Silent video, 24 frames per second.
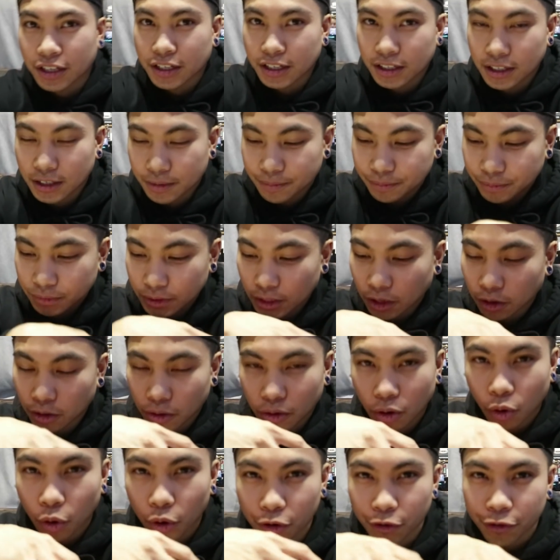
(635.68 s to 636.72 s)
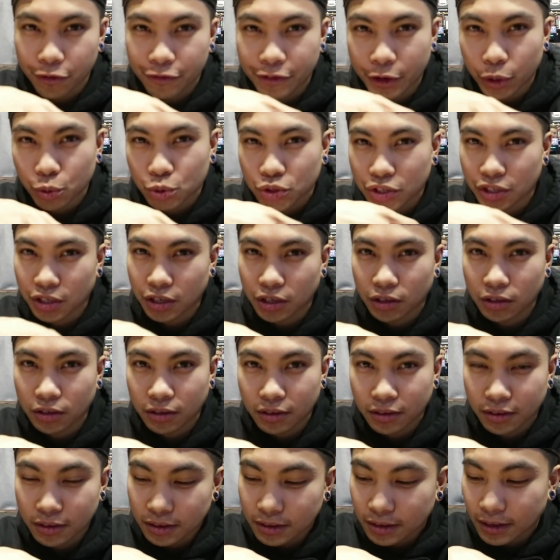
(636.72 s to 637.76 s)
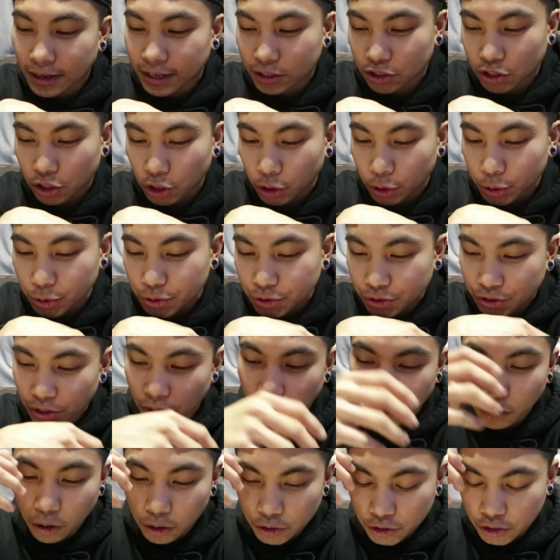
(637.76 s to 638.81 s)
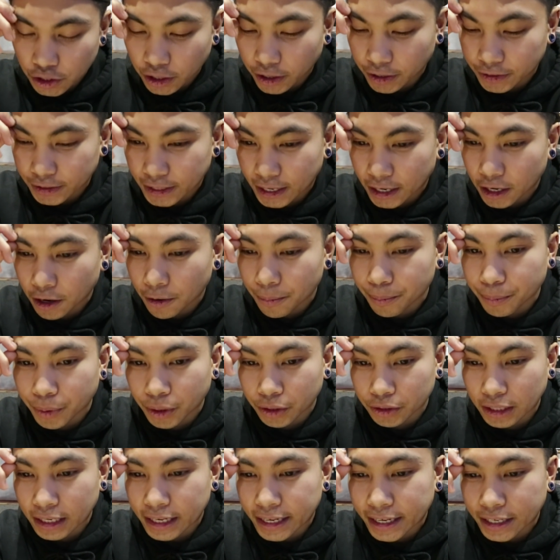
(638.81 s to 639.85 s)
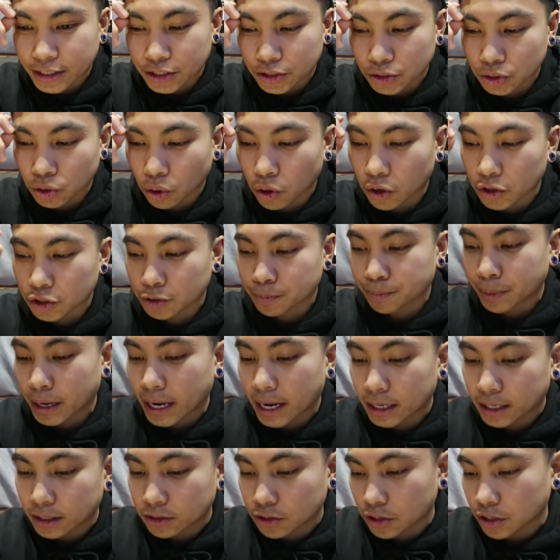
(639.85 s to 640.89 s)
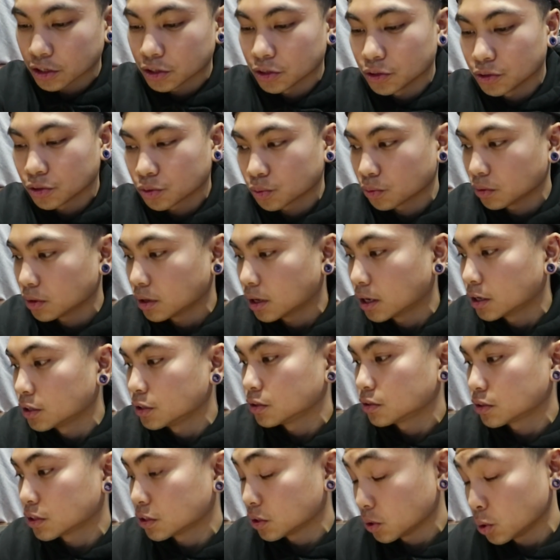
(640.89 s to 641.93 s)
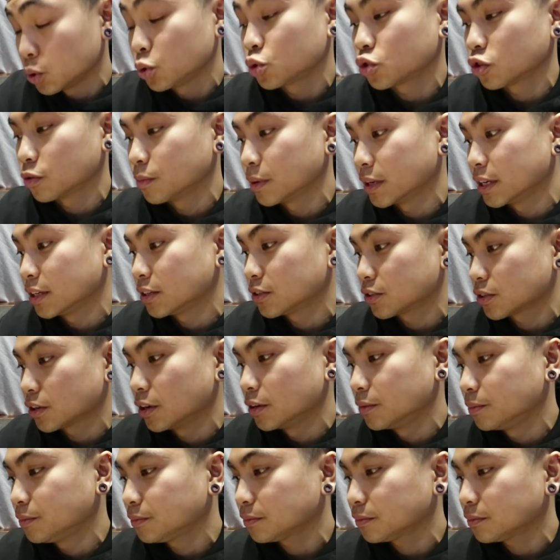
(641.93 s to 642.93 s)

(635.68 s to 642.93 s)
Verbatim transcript: like um, an oil filter that's loose so I've got to tighten that up but the leak's not as bad as it used, as it used to be so